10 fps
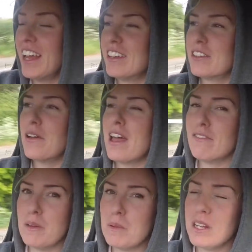So
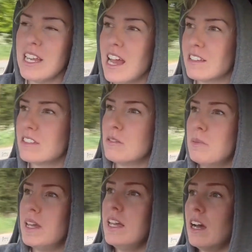everybody has to
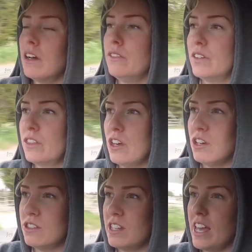be over
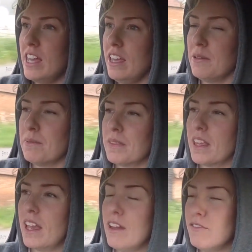30.
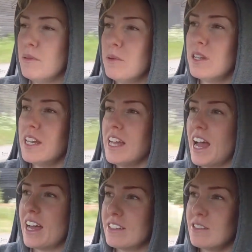Everybody
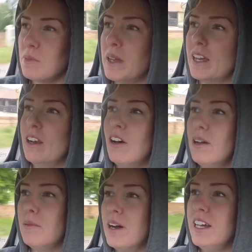has to be a
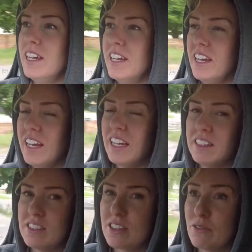lightweight,
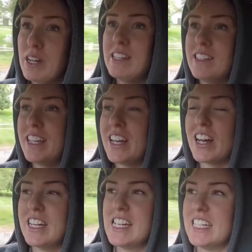hence the reason I
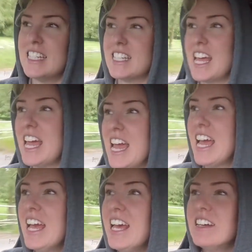needed to hit
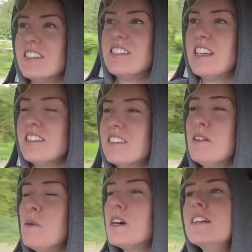
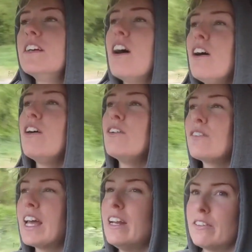61.5
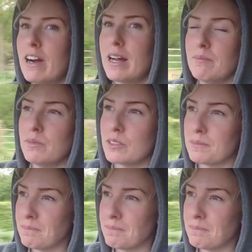kilograms.